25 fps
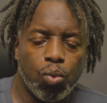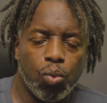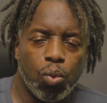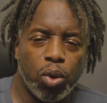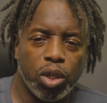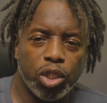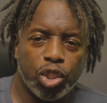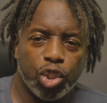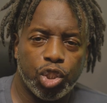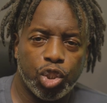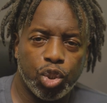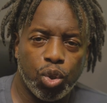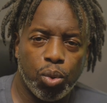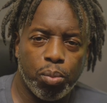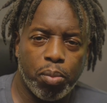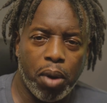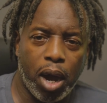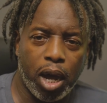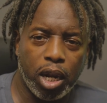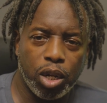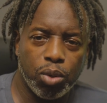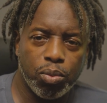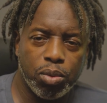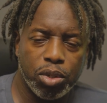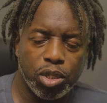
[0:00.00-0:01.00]
once your
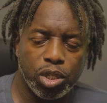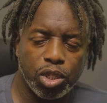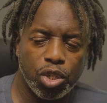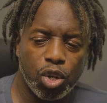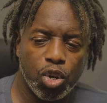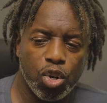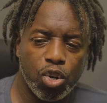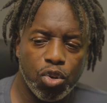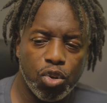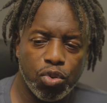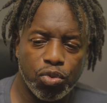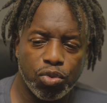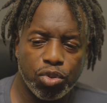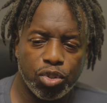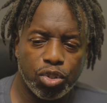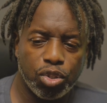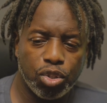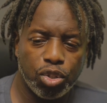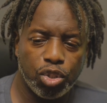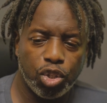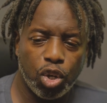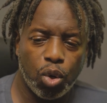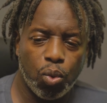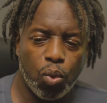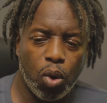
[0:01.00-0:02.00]
body reserves,
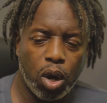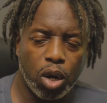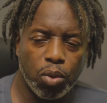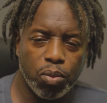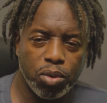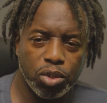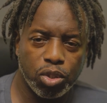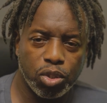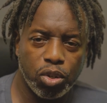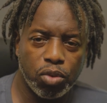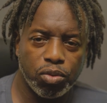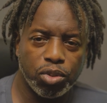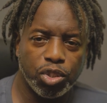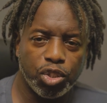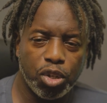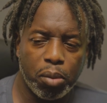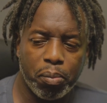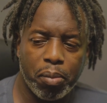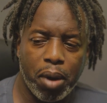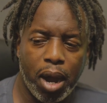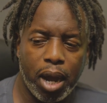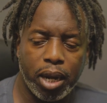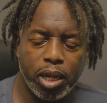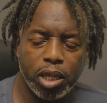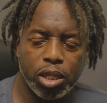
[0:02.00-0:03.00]
your water reserves in your
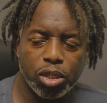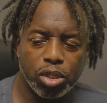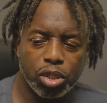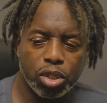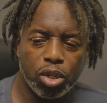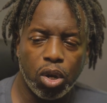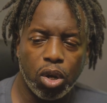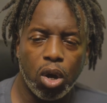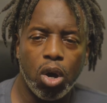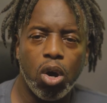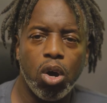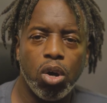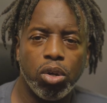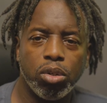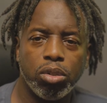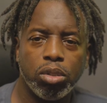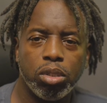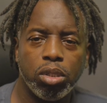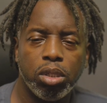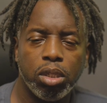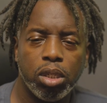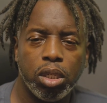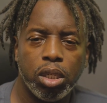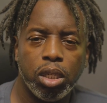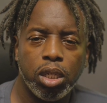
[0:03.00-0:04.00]
body is gone,
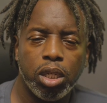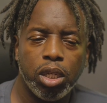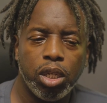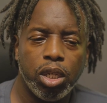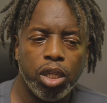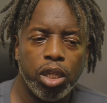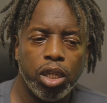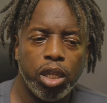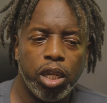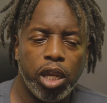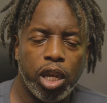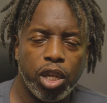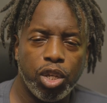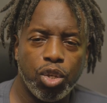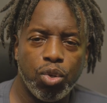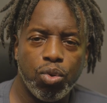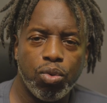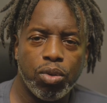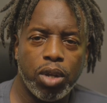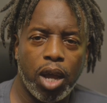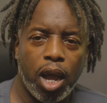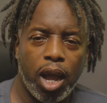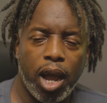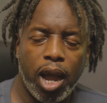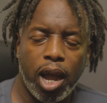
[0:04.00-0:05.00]
and you're
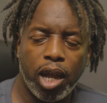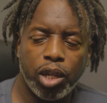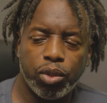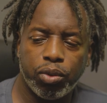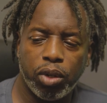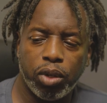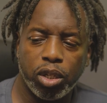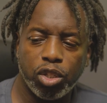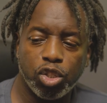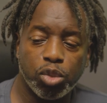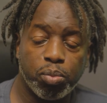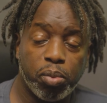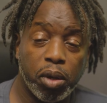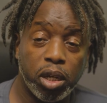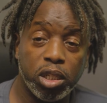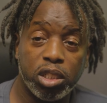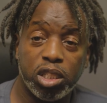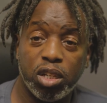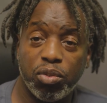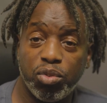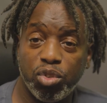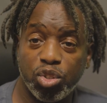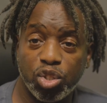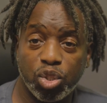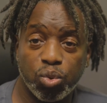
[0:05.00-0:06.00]
not hydrating,
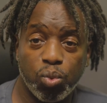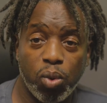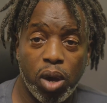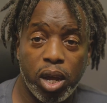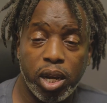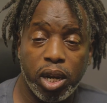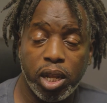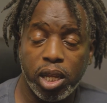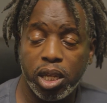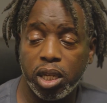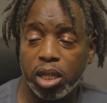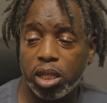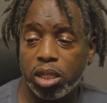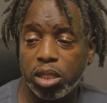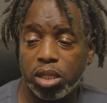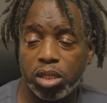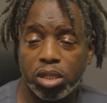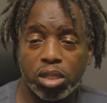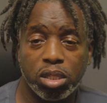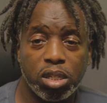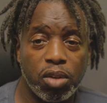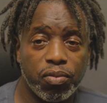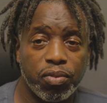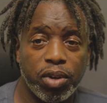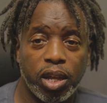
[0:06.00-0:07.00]
especially if you're sweating
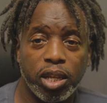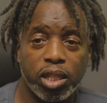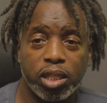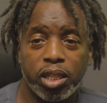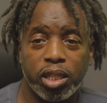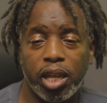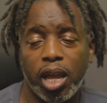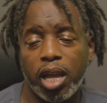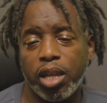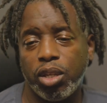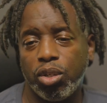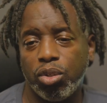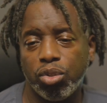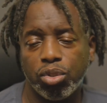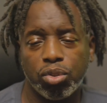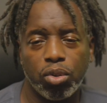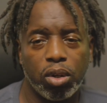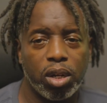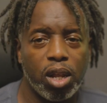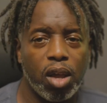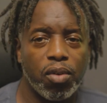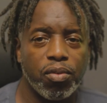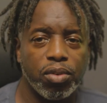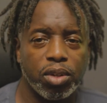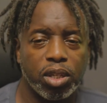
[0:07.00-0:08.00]
and stuff like that, you
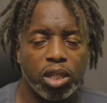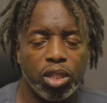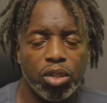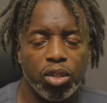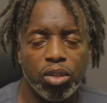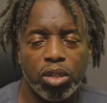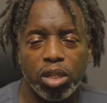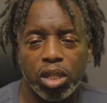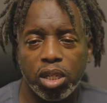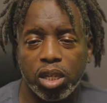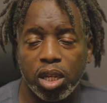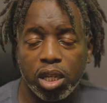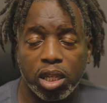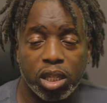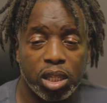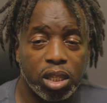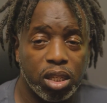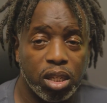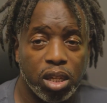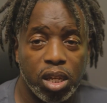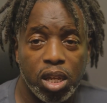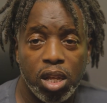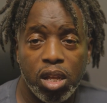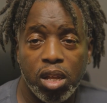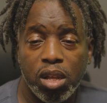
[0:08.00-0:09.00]
start having you can get
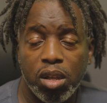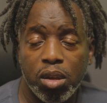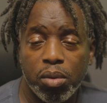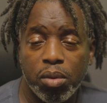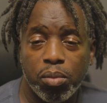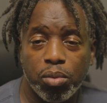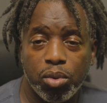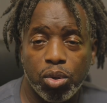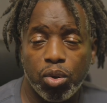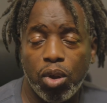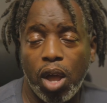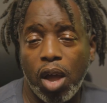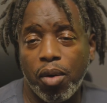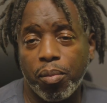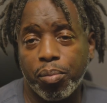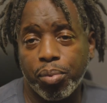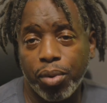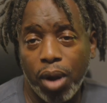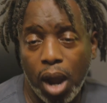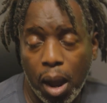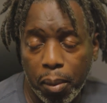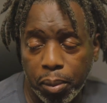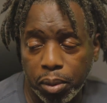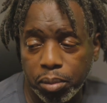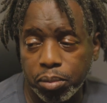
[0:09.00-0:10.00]
you will have
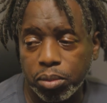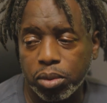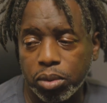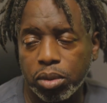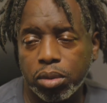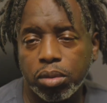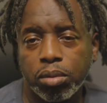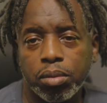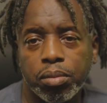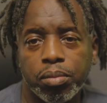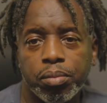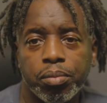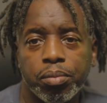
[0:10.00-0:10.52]
problems.